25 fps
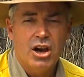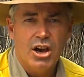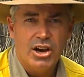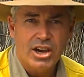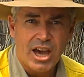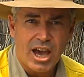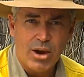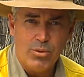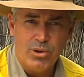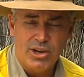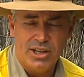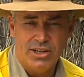
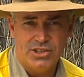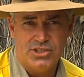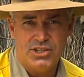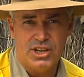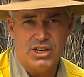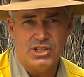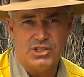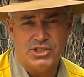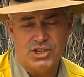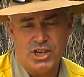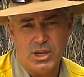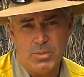Okay, we're going to
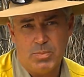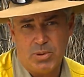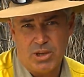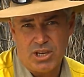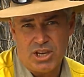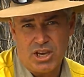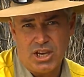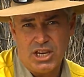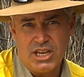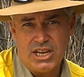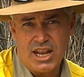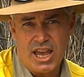set a C P
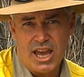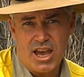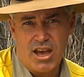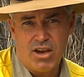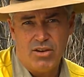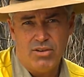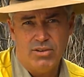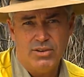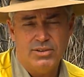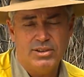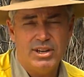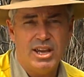E
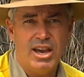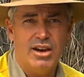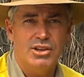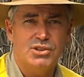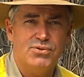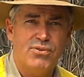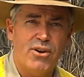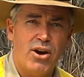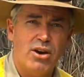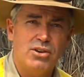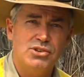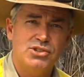now. Now, as
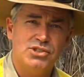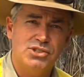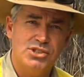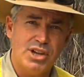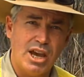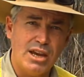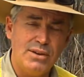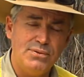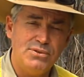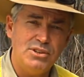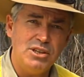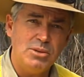far as
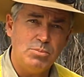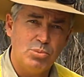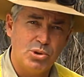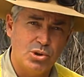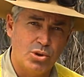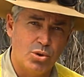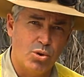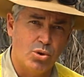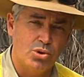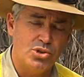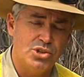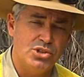safety
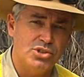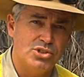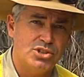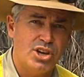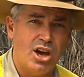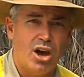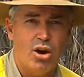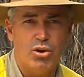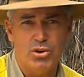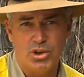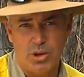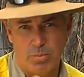precautions
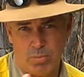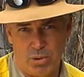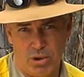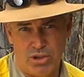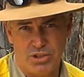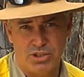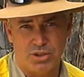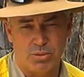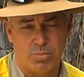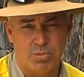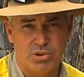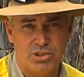go, or your
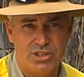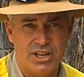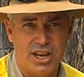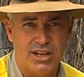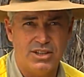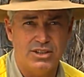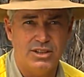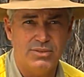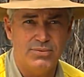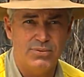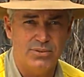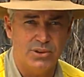personal
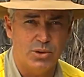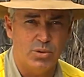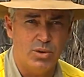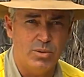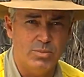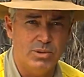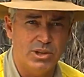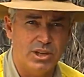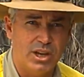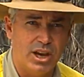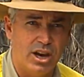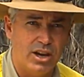protective
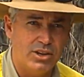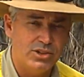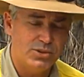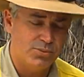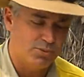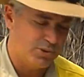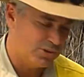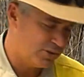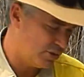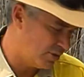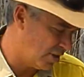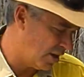equipment goes
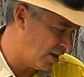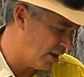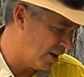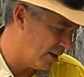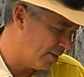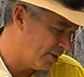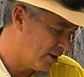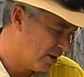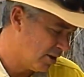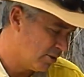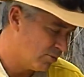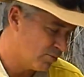with
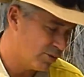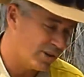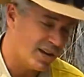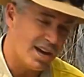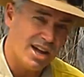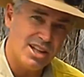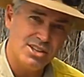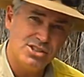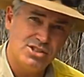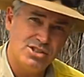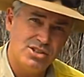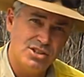uh,
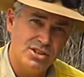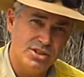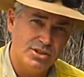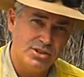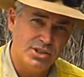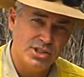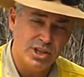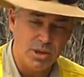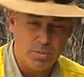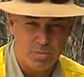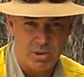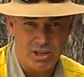regards to
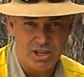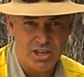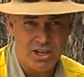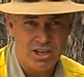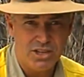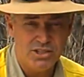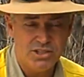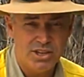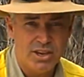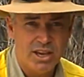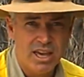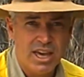C P
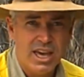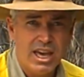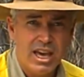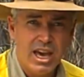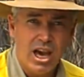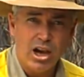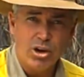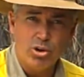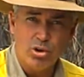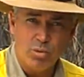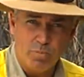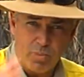Es,
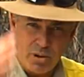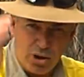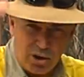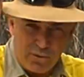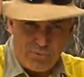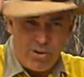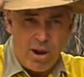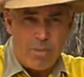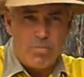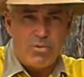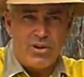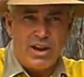a good pair
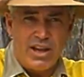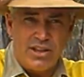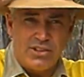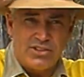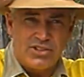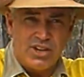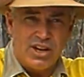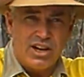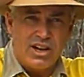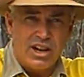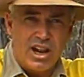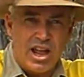of wraparound
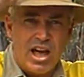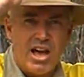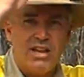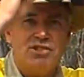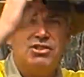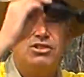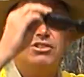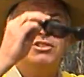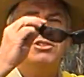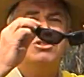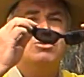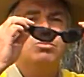
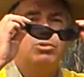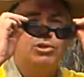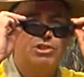sunglasses,